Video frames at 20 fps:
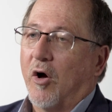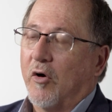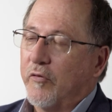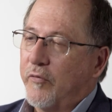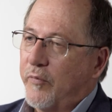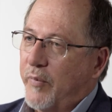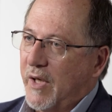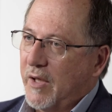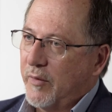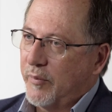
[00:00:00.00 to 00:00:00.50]

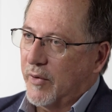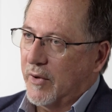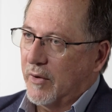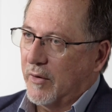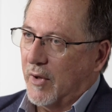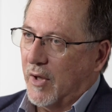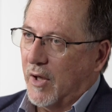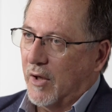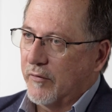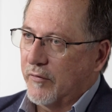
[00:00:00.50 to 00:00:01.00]
Of people who
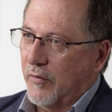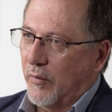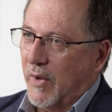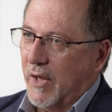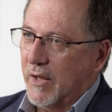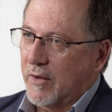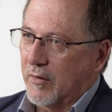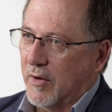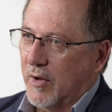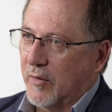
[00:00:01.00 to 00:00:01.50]
are
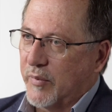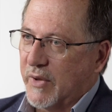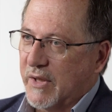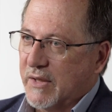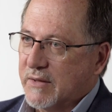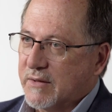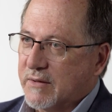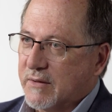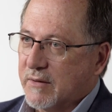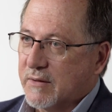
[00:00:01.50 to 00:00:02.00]
overweight or
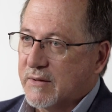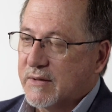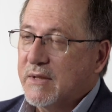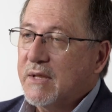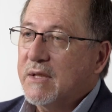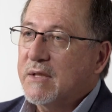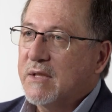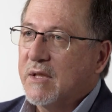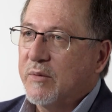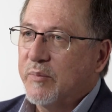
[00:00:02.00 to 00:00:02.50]
obese,
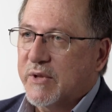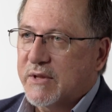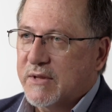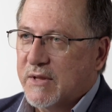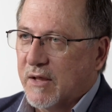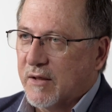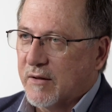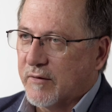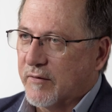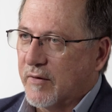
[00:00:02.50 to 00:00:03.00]

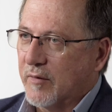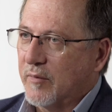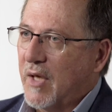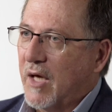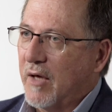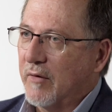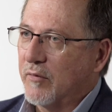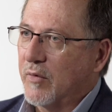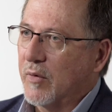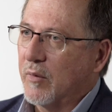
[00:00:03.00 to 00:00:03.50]
60% of them
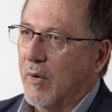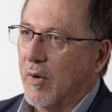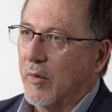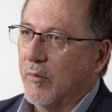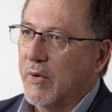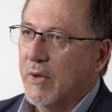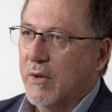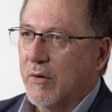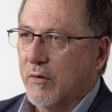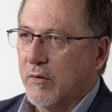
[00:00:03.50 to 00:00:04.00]
have
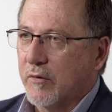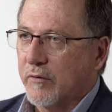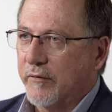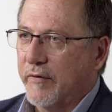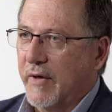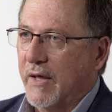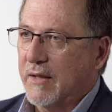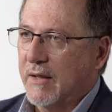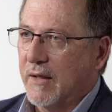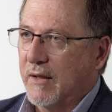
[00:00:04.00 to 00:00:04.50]
what we call
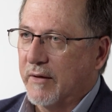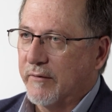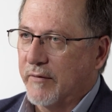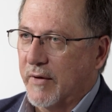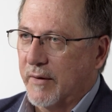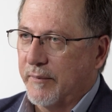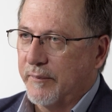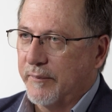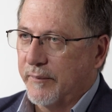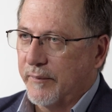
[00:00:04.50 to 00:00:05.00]
fatty
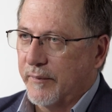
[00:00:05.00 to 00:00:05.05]
liver.